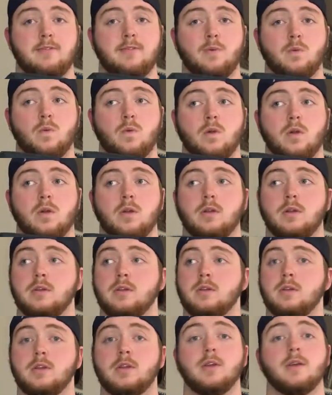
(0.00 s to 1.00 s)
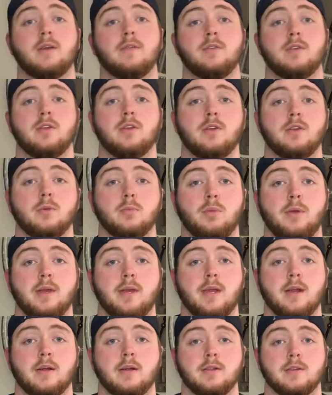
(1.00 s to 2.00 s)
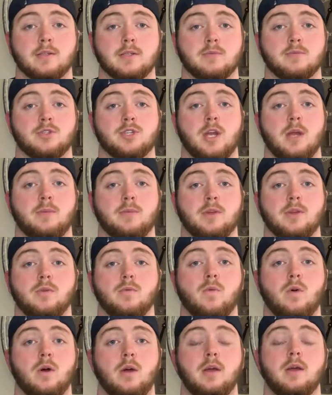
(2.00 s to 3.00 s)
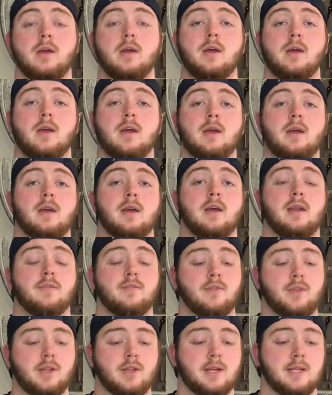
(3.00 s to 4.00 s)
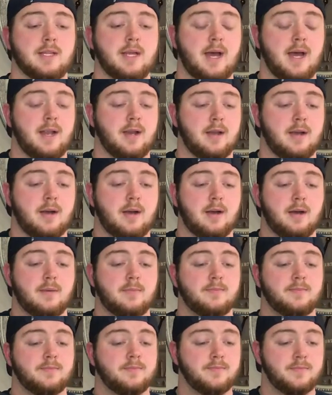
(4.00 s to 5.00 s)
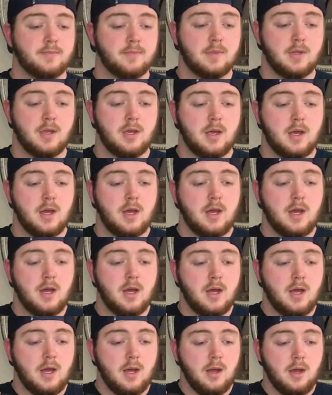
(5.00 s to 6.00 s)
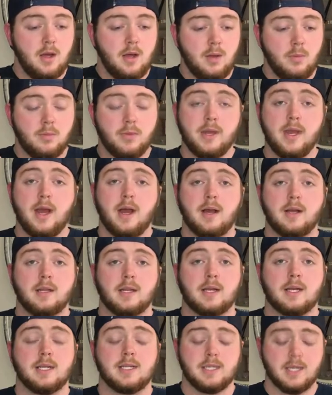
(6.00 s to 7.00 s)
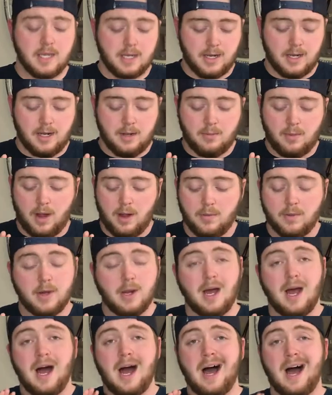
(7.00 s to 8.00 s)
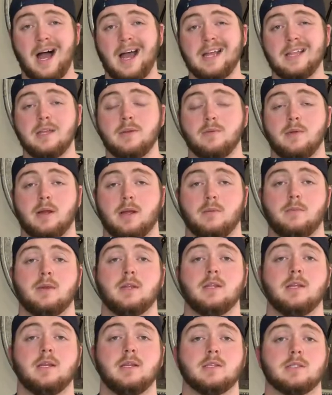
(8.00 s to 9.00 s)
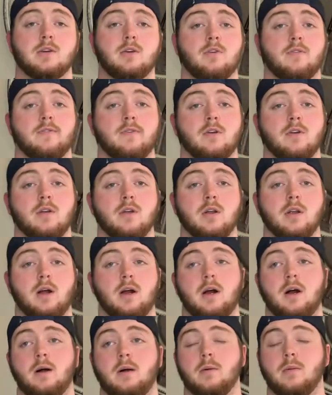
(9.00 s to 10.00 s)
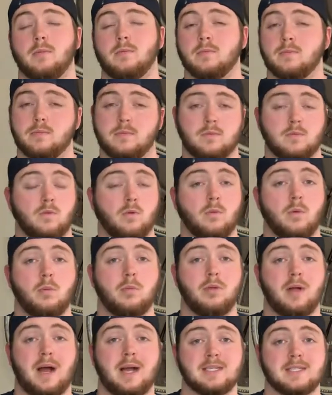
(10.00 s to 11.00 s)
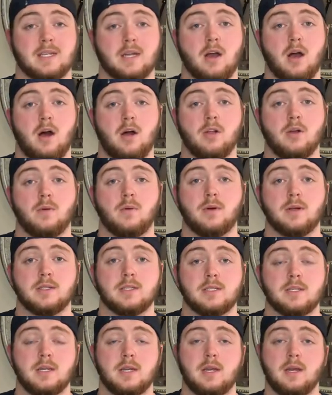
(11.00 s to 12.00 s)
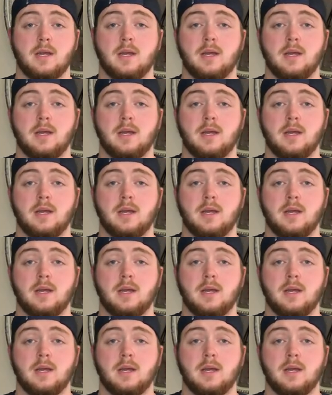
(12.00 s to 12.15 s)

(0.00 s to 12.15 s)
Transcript: for, you know, giving your plate carrier some shape that you want and everything like that. Um, but yeah, like I said, um, I would highly recommend these over uh, normal plastic hollow ones